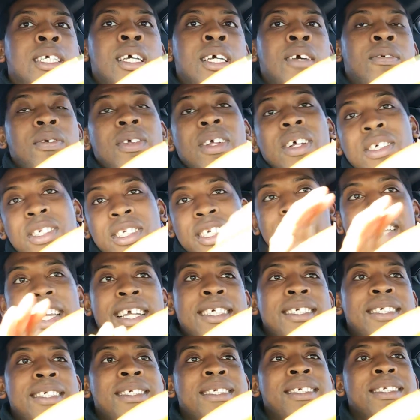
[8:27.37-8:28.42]
For those
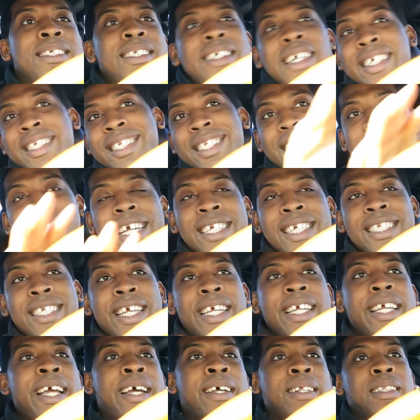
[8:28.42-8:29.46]
occasions, I
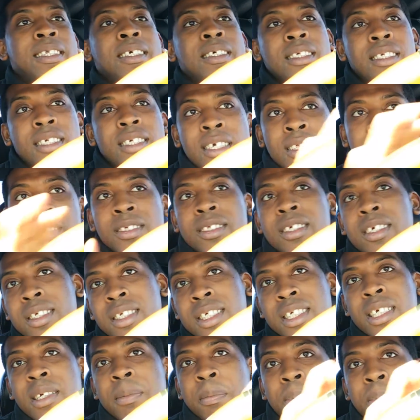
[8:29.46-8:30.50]
take out either the
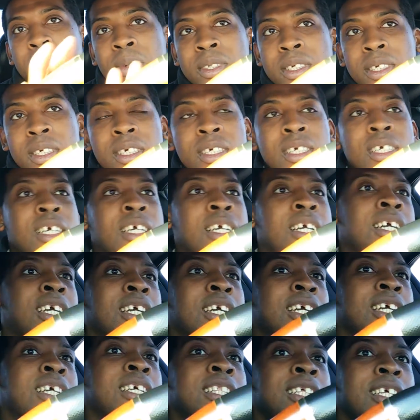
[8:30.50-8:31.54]
Jeep or the
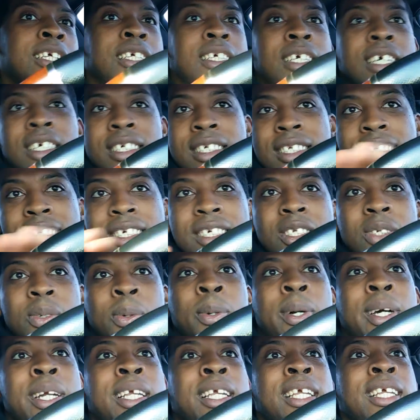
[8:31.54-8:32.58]

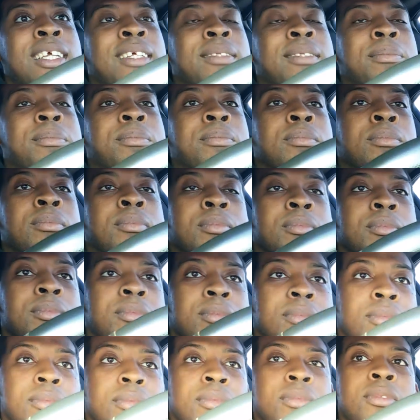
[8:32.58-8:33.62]
C20,
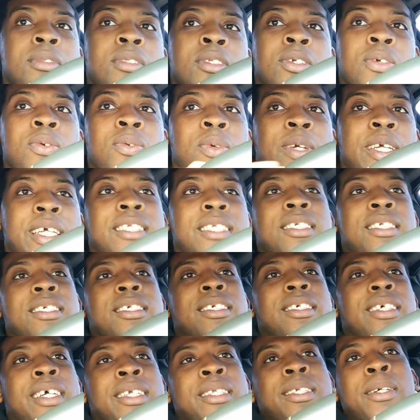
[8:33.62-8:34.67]
which
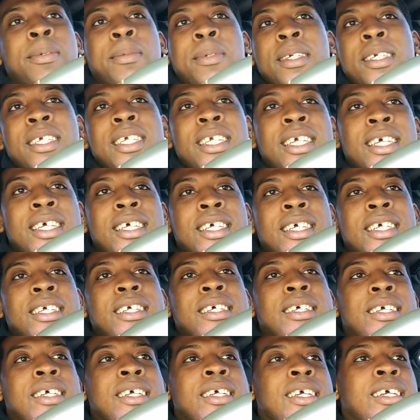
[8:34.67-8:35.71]
I know I get a
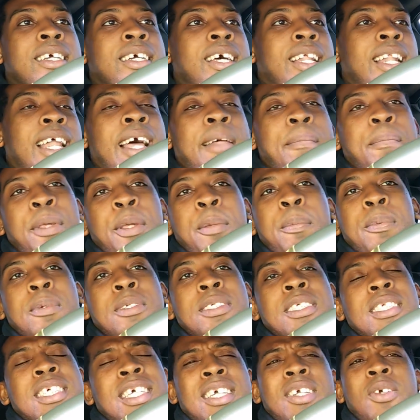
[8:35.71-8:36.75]
lot of people
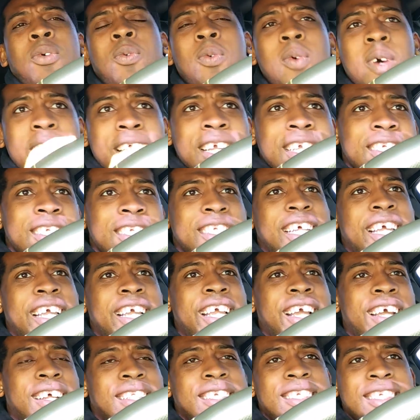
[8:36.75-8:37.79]
saying, "Why you
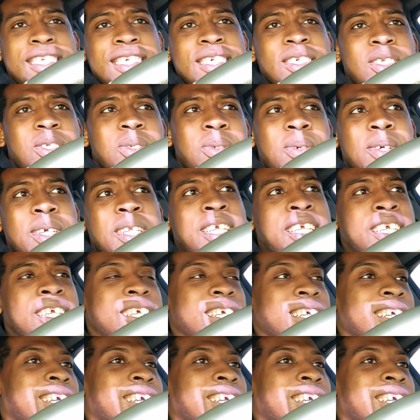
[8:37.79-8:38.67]
take out the C20?"